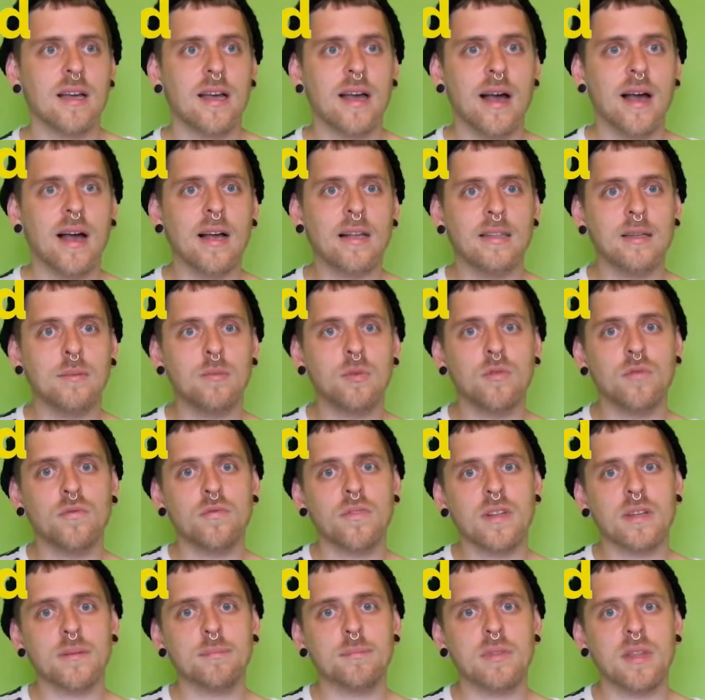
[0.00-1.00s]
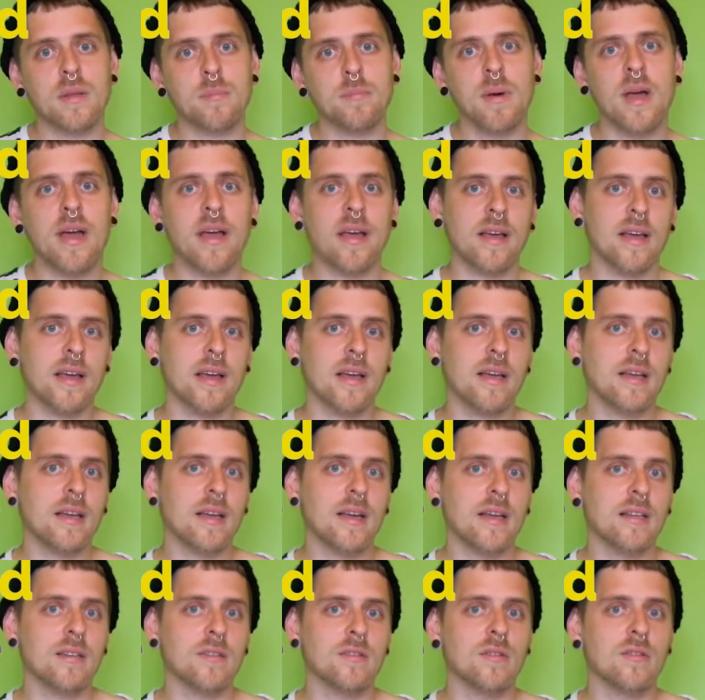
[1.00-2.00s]
Adam who flipped the pancake
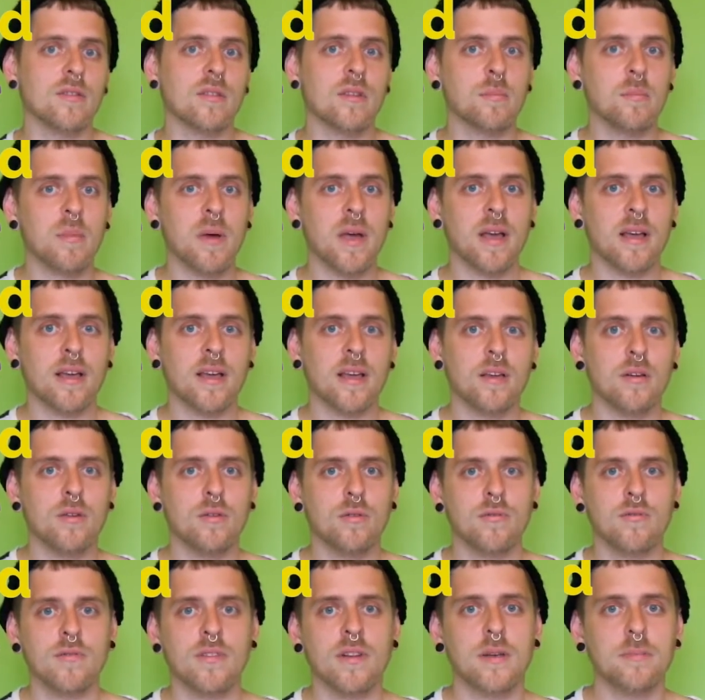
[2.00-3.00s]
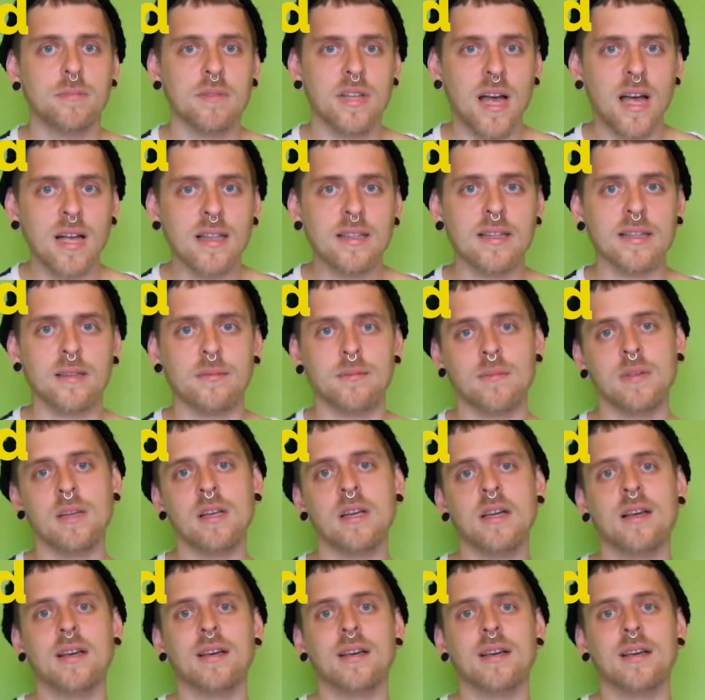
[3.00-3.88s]
and not the pancake who flipped Adam.